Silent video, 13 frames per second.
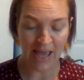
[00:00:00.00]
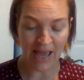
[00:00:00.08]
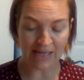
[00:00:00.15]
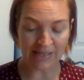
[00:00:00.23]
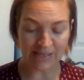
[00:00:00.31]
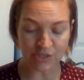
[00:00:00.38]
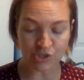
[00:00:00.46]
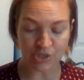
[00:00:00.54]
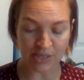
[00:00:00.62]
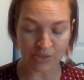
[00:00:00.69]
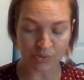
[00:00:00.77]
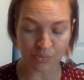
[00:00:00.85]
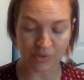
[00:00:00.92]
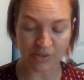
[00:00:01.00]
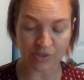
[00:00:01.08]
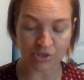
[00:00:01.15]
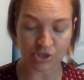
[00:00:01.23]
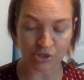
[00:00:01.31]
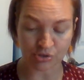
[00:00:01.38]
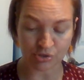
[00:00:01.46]
at each end with their
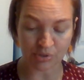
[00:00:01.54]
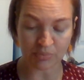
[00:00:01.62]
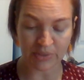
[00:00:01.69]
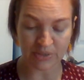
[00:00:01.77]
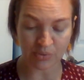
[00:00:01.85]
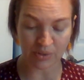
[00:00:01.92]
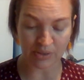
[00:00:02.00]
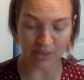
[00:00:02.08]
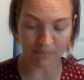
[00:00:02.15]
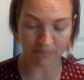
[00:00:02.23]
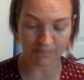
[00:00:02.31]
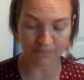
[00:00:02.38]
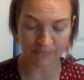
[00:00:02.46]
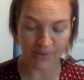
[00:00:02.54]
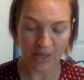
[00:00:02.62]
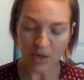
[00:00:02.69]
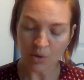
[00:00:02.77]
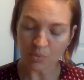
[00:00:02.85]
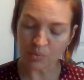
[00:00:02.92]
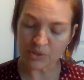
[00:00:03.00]
children between them?
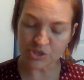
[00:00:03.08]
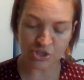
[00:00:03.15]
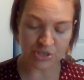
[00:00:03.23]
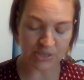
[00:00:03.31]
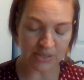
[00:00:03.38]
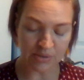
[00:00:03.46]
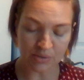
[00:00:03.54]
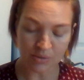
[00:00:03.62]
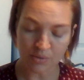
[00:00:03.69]
Which seat